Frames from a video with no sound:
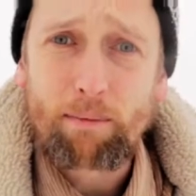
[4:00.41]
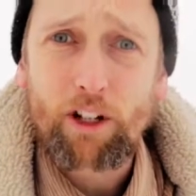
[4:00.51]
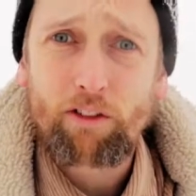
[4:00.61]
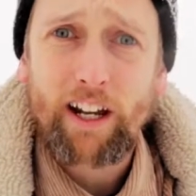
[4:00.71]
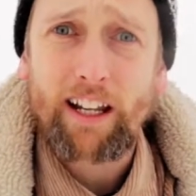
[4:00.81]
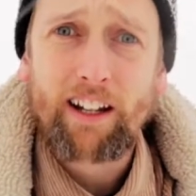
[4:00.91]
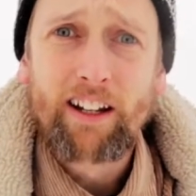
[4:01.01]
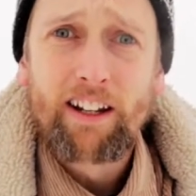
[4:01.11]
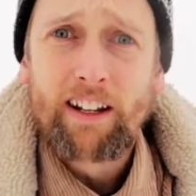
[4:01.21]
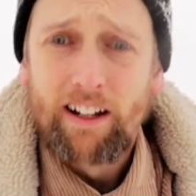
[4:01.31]
degree
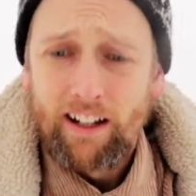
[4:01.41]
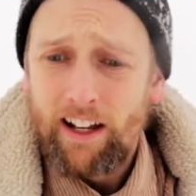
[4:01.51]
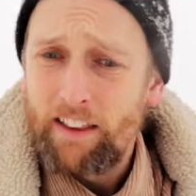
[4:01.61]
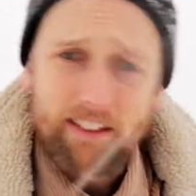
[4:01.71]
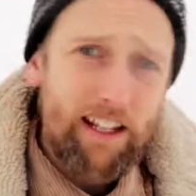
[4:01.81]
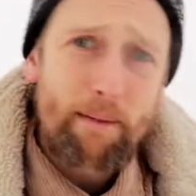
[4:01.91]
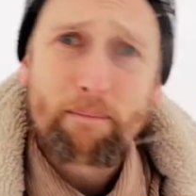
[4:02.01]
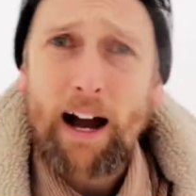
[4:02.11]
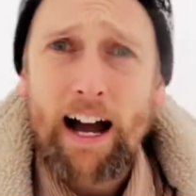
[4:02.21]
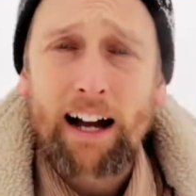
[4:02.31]
and the same
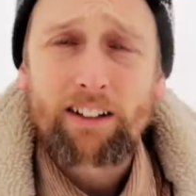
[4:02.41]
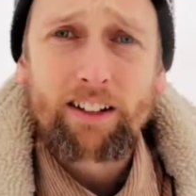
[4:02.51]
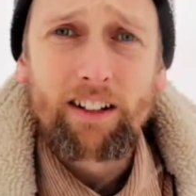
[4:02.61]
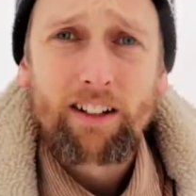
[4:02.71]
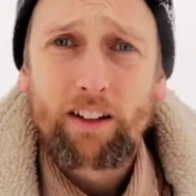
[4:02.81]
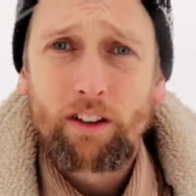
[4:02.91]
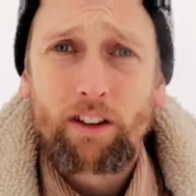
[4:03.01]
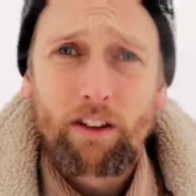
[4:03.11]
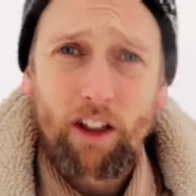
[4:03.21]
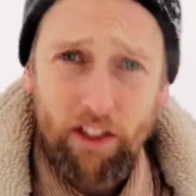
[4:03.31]
marks,
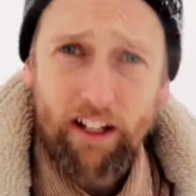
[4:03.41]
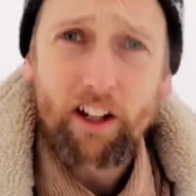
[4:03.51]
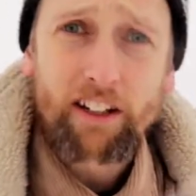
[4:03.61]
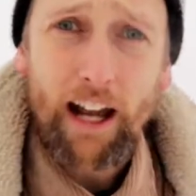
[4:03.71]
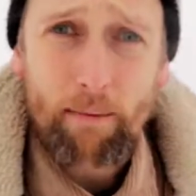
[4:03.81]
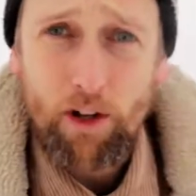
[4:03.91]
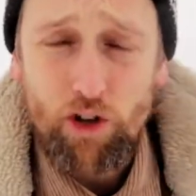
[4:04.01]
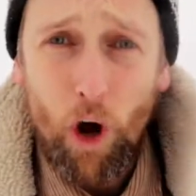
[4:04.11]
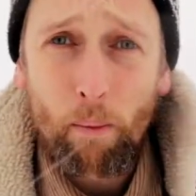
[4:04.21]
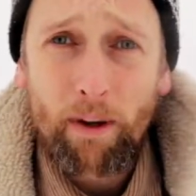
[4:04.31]
the thing that would get them the
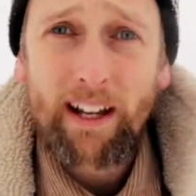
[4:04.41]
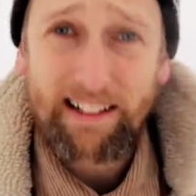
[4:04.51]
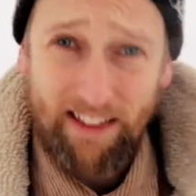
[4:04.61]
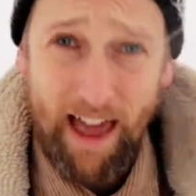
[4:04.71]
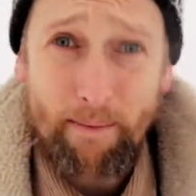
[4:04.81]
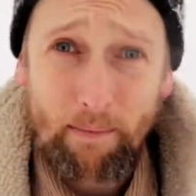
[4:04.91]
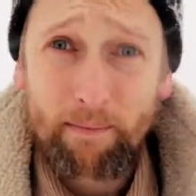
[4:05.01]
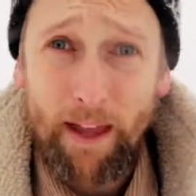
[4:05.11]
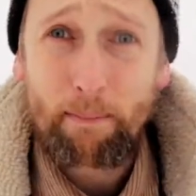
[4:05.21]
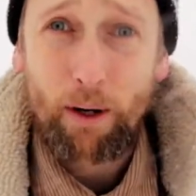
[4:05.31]
job is them,
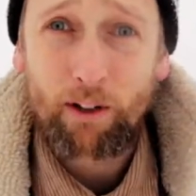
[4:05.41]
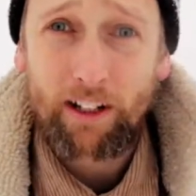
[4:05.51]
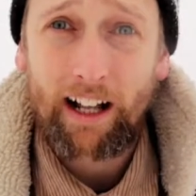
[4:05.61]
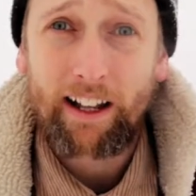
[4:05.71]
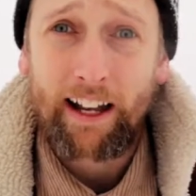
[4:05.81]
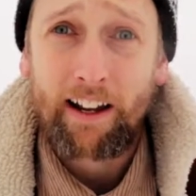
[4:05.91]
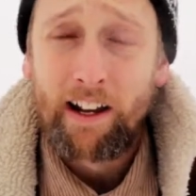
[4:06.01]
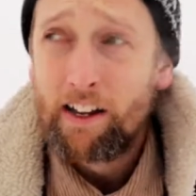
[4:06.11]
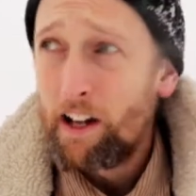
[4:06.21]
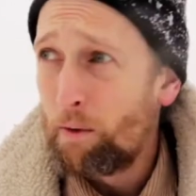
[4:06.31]
their personality,
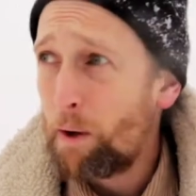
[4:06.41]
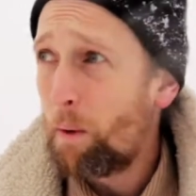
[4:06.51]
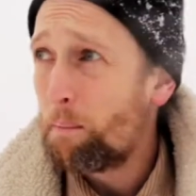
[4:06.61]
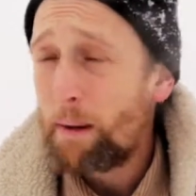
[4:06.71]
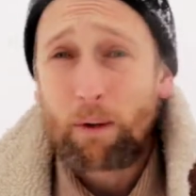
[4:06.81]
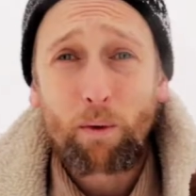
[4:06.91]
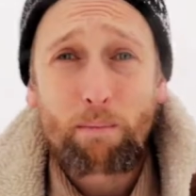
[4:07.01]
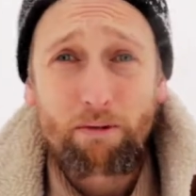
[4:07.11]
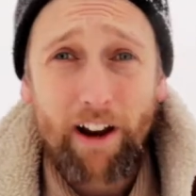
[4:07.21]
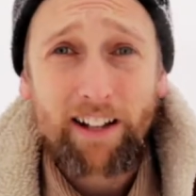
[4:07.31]
and we want people to
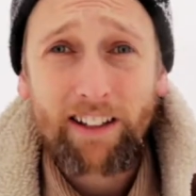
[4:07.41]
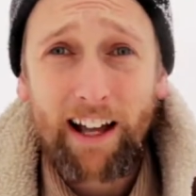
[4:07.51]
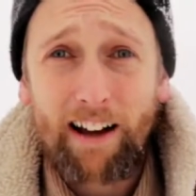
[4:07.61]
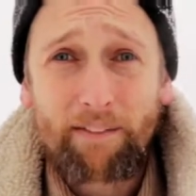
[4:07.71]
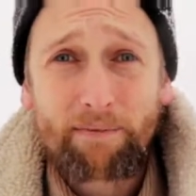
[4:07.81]
embrace that.